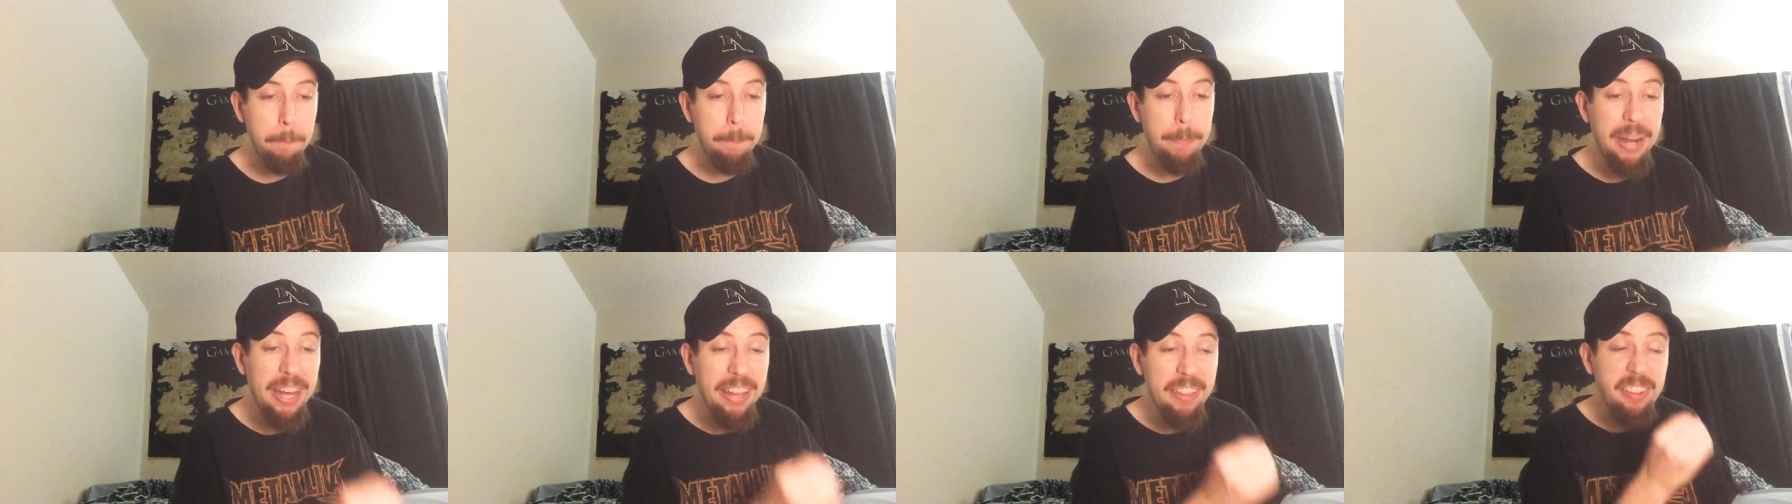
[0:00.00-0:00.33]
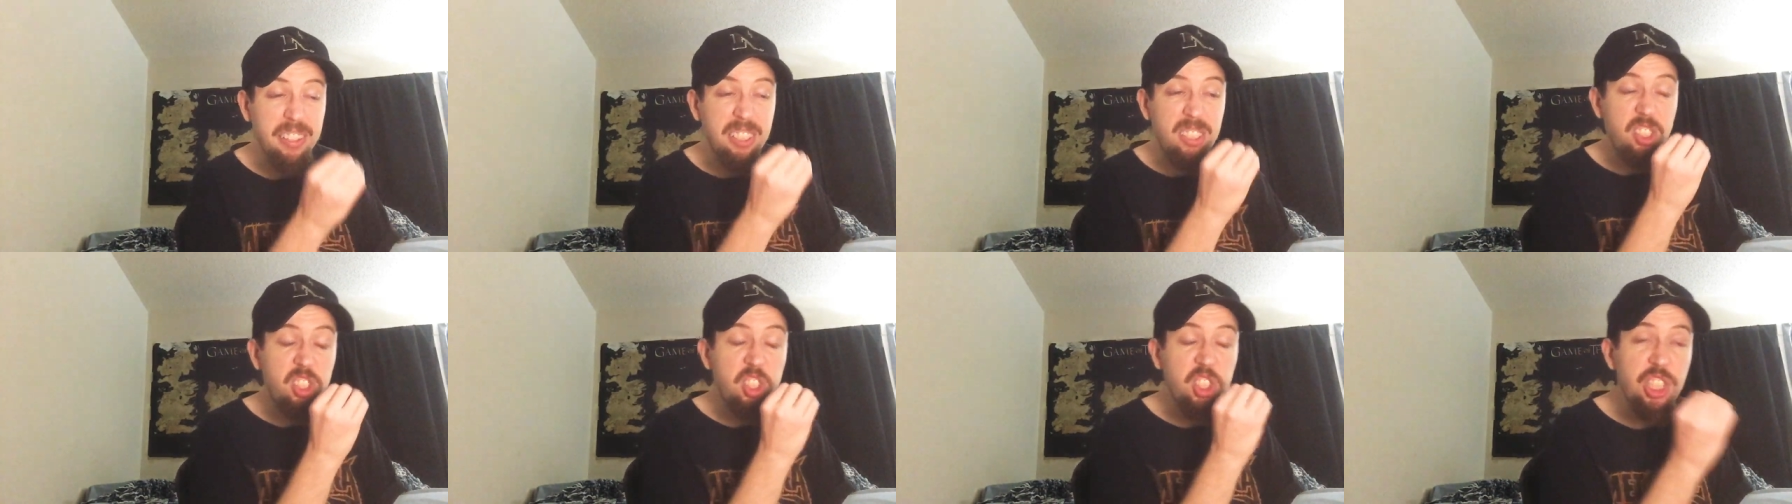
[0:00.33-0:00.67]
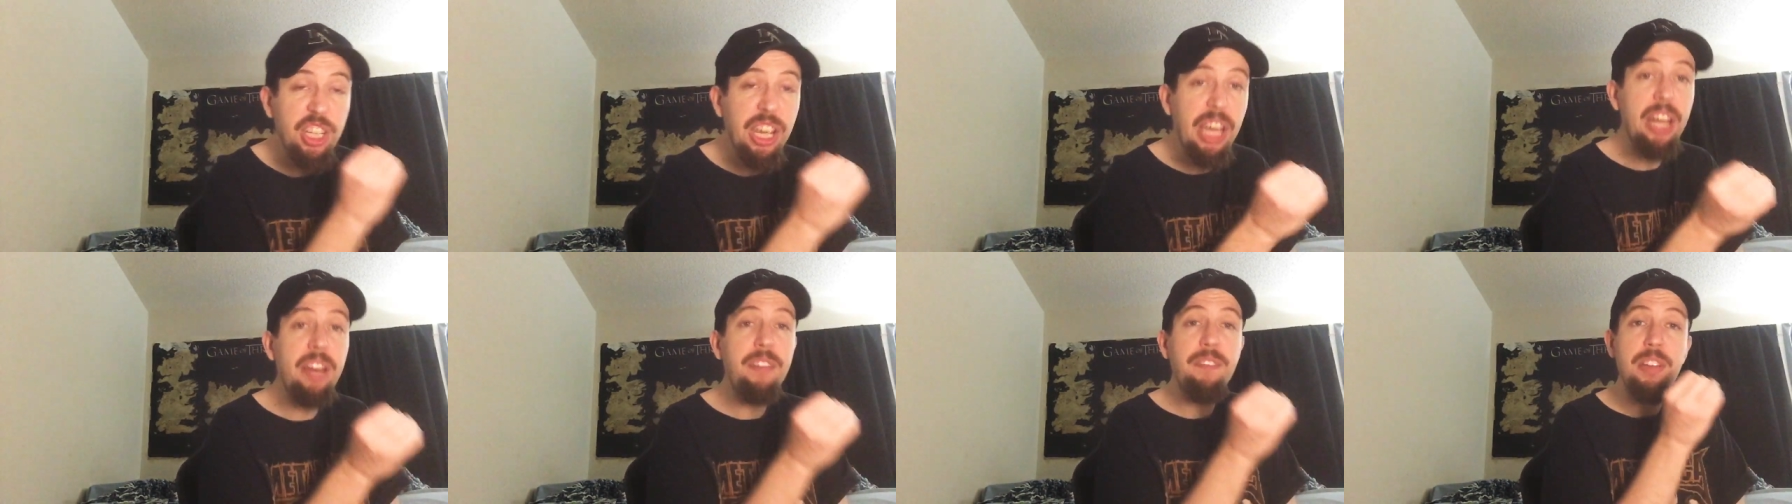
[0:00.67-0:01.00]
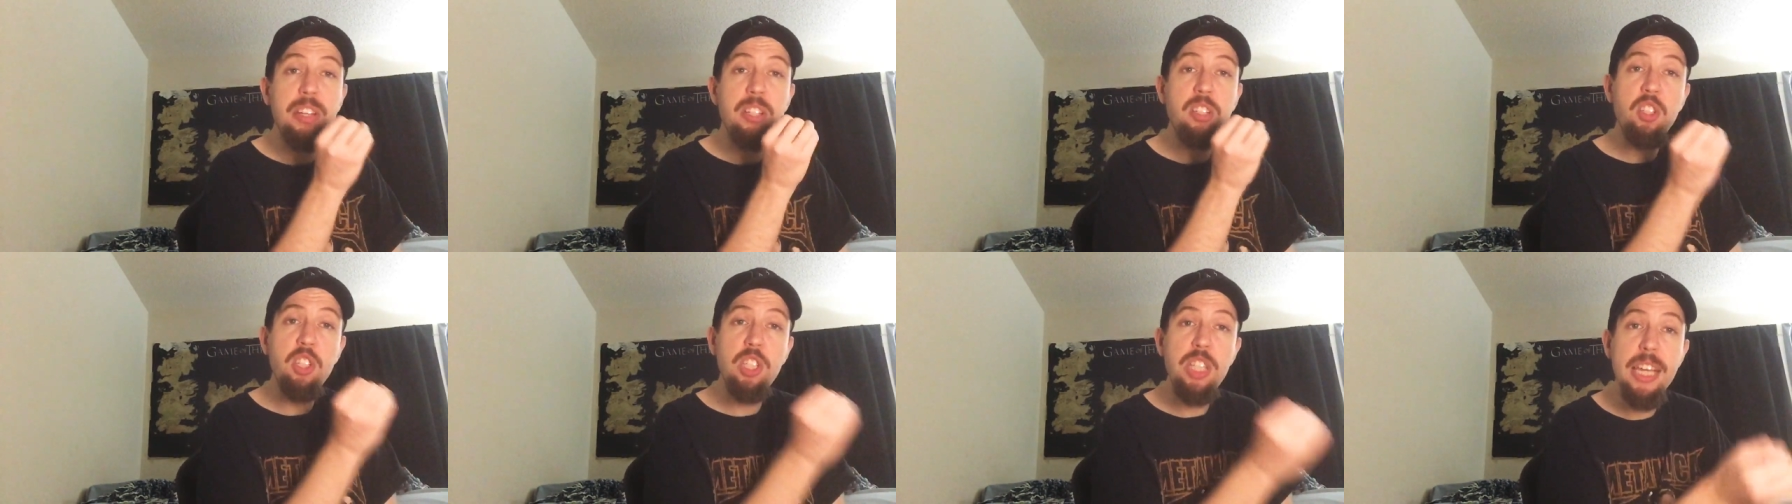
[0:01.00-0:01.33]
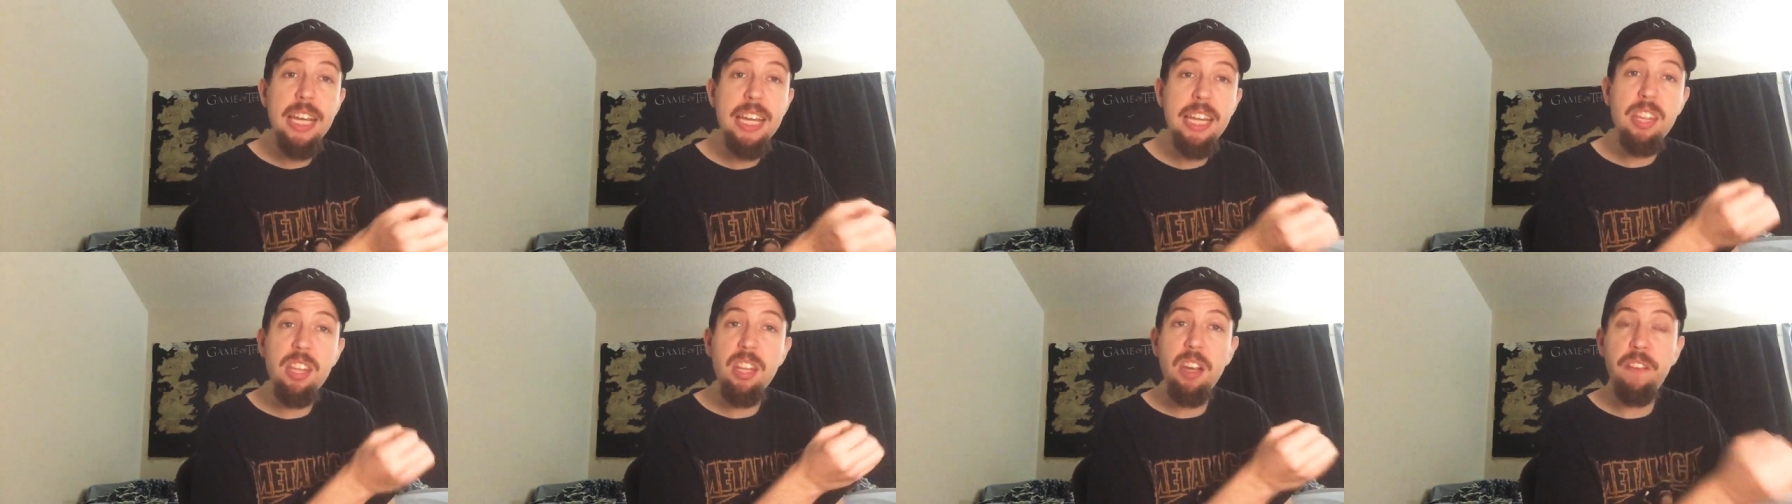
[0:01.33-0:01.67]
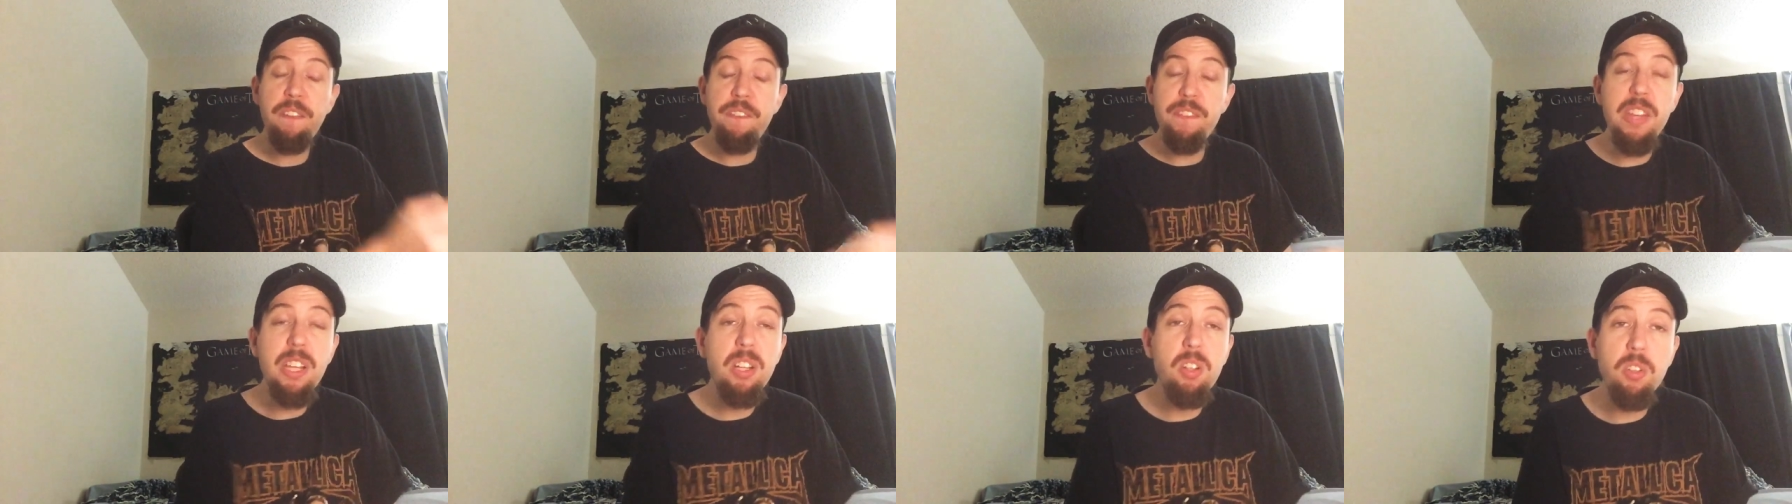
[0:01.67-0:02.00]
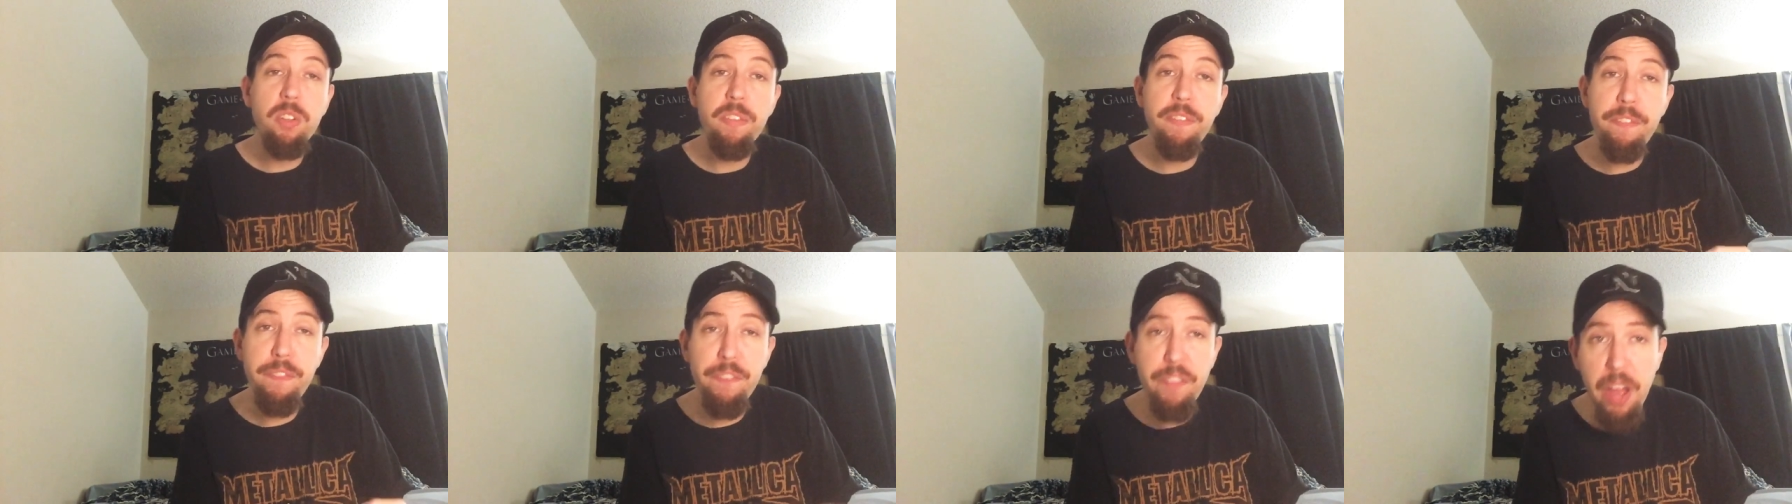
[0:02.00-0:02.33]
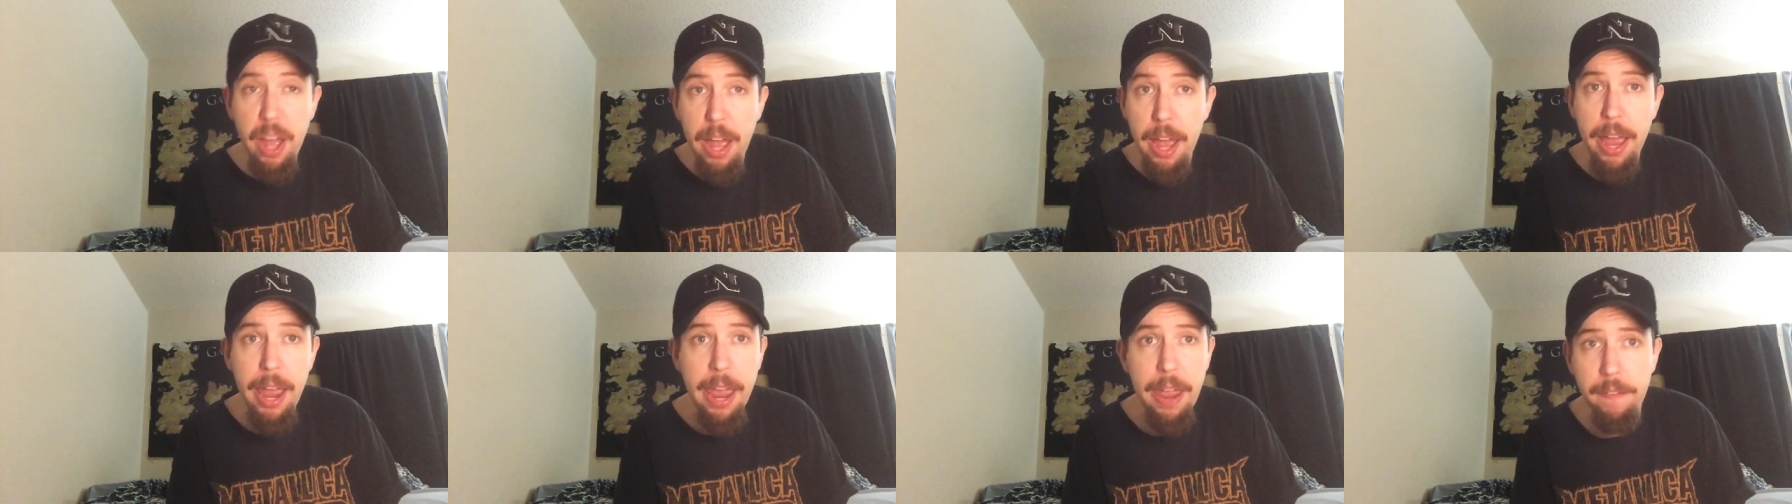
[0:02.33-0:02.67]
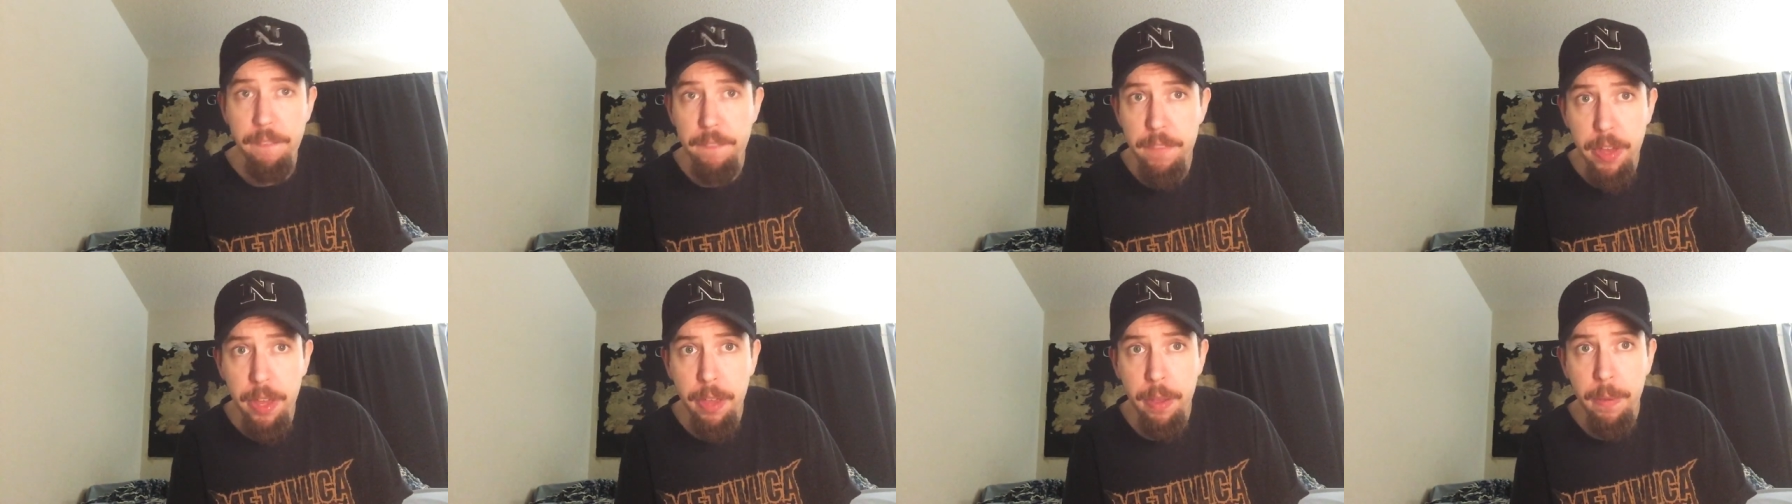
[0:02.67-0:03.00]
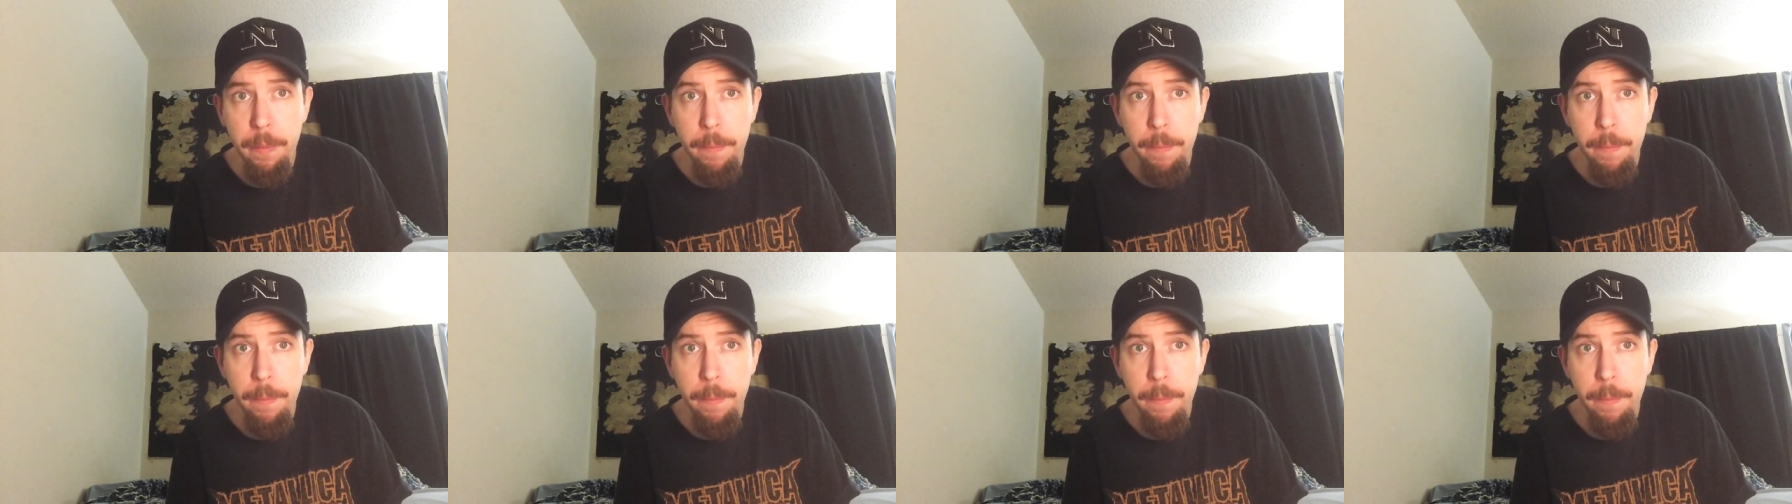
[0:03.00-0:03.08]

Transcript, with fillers: by the skin of his teeth in a field of five.